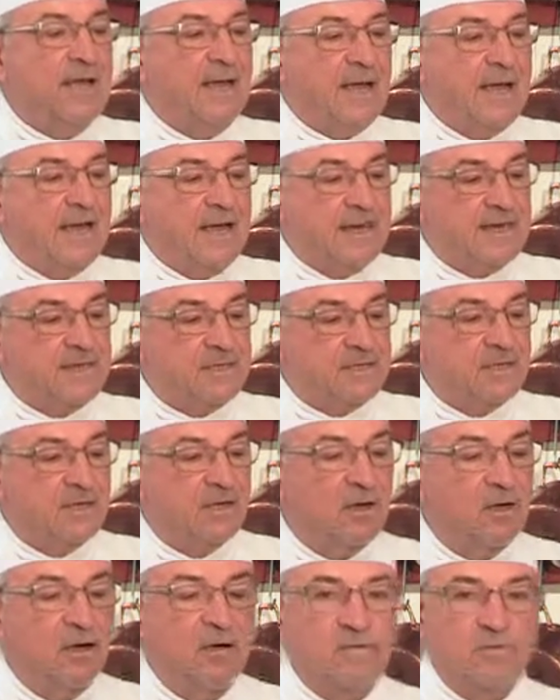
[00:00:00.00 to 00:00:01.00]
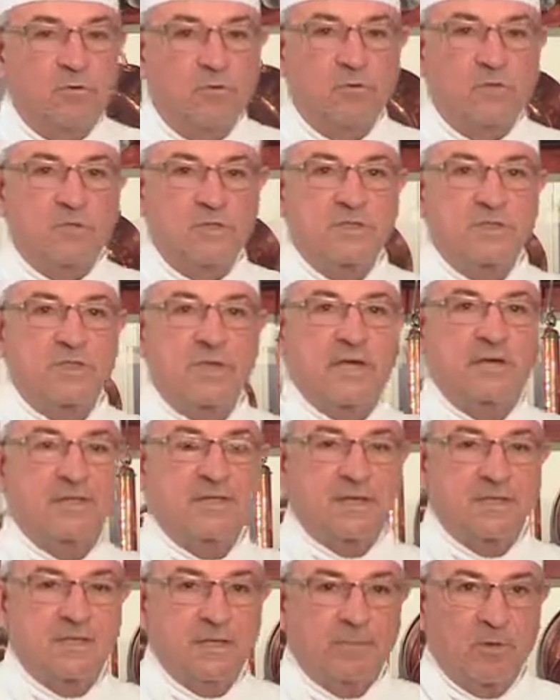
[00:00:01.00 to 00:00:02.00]
and of course it
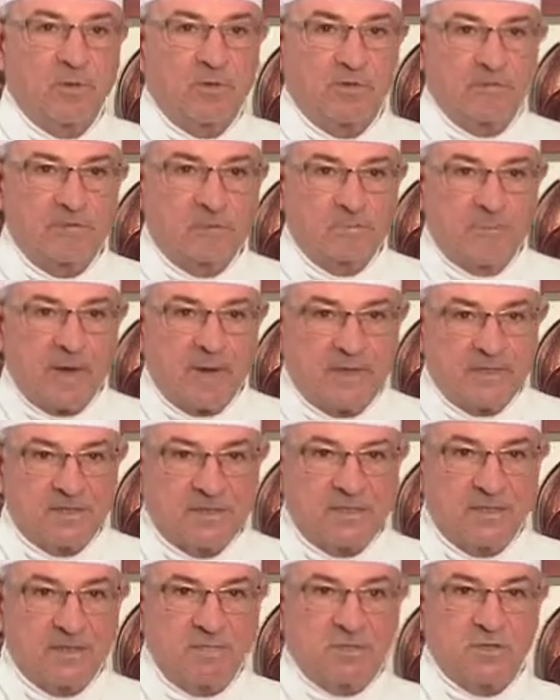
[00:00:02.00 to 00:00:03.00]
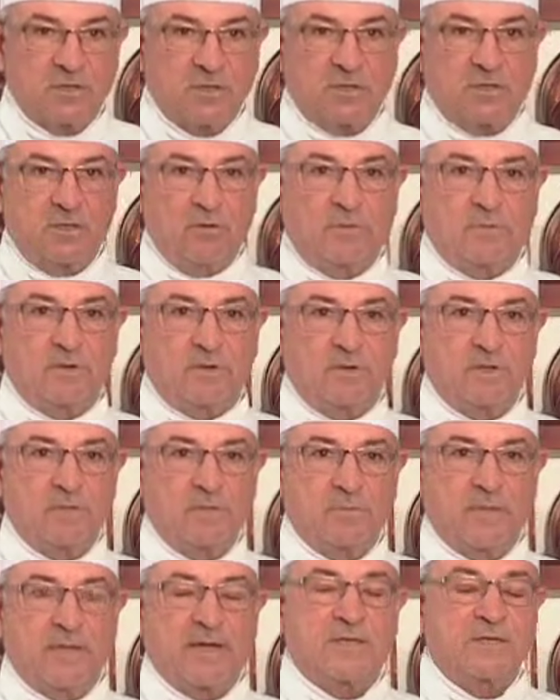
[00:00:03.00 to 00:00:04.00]
takes up a lot of space if it's on your working
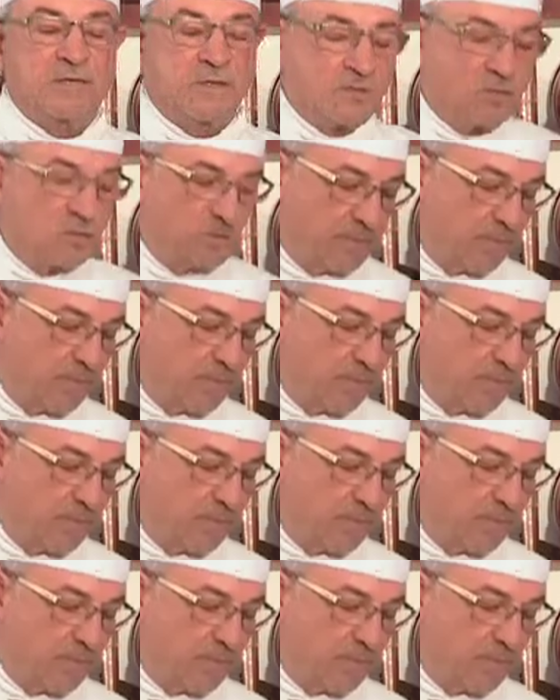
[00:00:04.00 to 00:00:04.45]
space. So